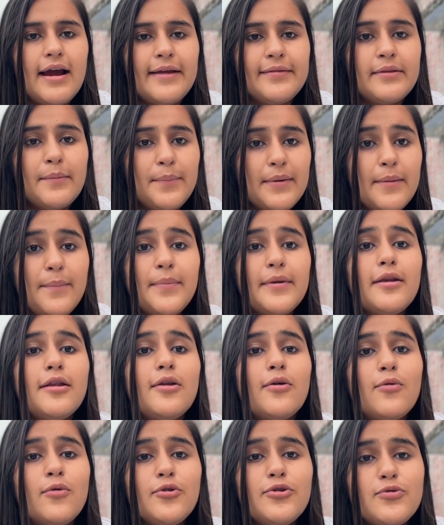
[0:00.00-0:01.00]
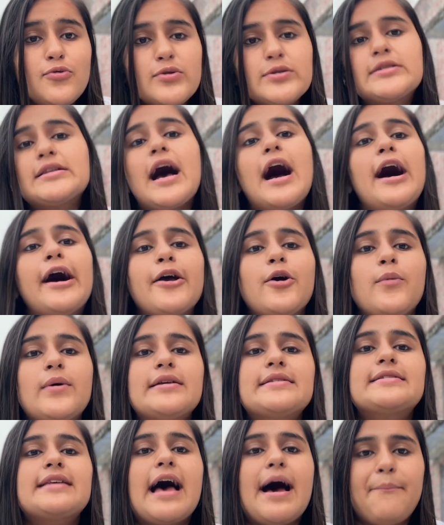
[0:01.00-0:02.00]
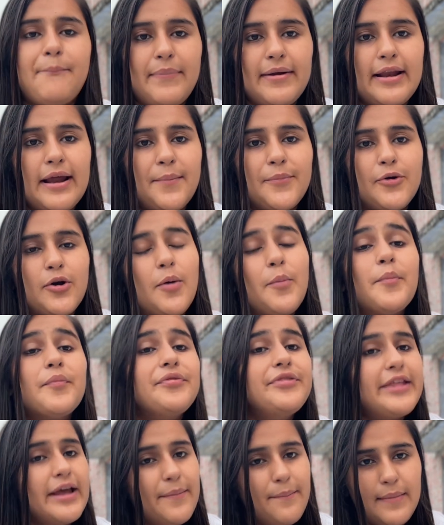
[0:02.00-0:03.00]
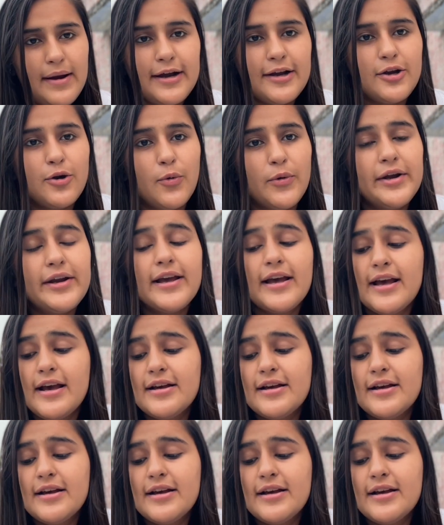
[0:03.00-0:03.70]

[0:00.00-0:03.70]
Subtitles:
The people who use iOS Apple laptop, they might know it.